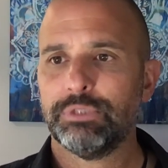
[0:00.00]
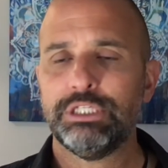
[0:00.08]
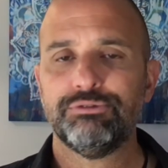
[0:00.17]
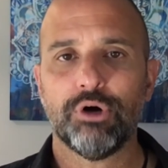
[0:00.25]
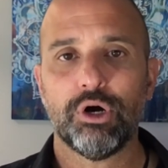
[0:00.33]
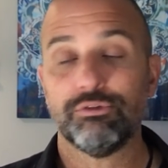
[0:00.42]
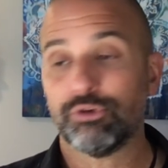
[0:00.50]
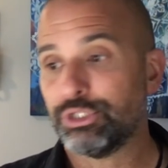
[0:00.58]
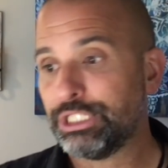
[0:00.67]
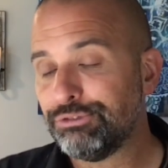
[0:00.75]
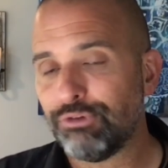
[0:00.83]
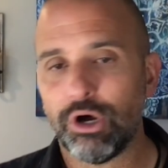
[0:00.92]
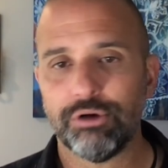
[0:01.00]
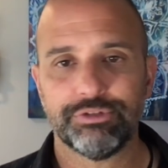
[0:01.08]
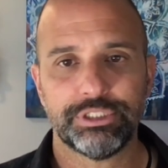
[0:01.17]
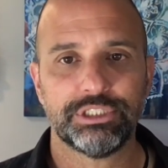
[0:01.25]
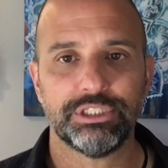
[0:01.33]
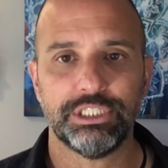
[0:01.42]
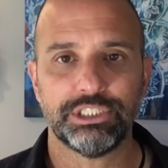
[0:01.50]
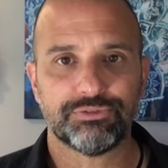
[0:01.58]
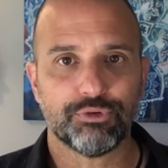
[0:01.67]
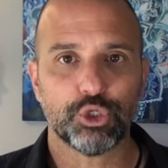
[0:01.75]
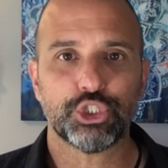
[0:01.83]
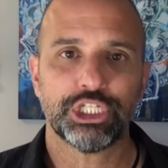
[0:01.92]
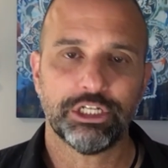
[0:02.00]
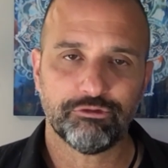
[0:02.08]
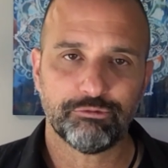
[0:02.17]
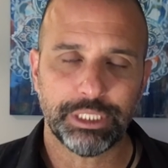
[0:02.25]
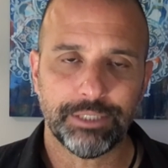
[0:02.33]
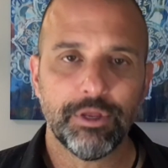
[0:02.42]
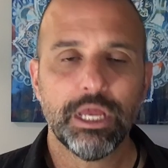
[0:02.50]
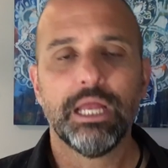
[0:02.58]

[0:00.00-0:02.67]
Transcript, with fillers: evolve or devolve into this version me.